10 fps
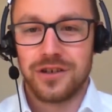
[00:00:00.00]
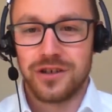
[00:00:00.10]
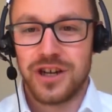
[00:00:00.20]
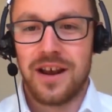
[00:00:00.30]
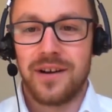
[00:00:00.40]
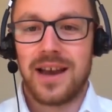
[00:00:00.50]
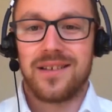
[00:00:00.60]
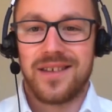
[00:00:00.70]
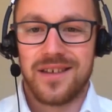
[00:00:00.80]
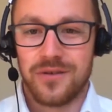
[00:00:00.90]
just sharing
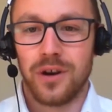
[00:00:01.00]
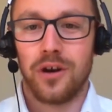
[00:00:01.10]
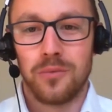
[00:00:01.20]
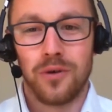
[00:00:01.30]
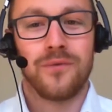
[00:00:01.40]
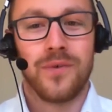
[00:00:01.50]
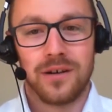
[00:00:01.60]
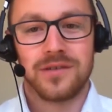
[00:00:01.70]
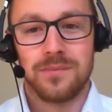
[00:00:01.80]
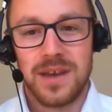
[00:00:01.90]
access to a lot more
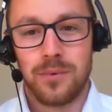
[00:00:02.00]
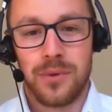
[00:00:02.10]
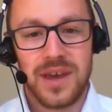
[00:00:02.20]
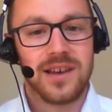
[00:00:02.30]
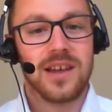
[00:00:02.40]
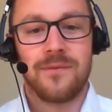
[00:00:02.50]
files than people think?